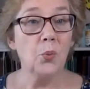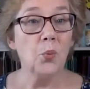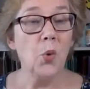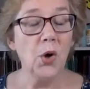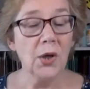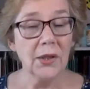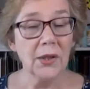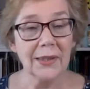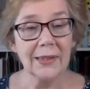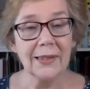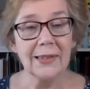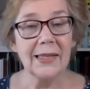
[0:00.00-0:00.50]

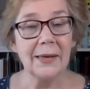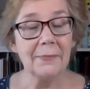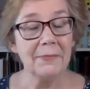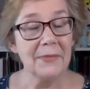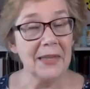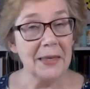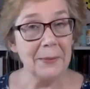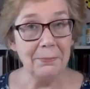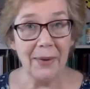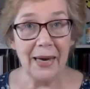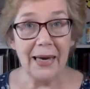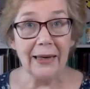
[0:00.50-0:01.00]
want
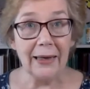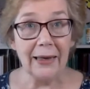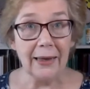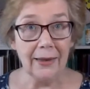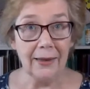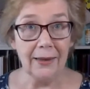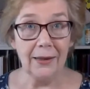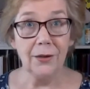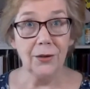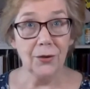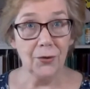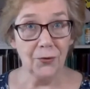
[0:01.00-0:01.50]
something
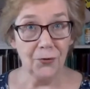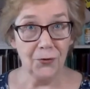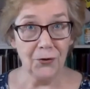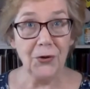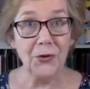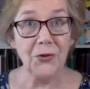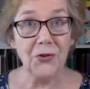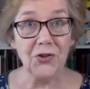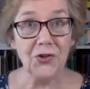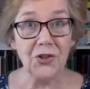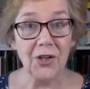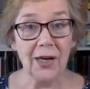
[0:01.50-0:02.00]
better in the
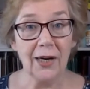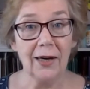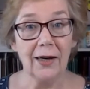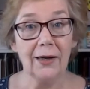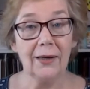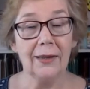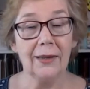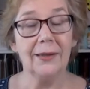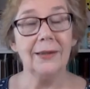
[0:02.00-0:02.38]
future,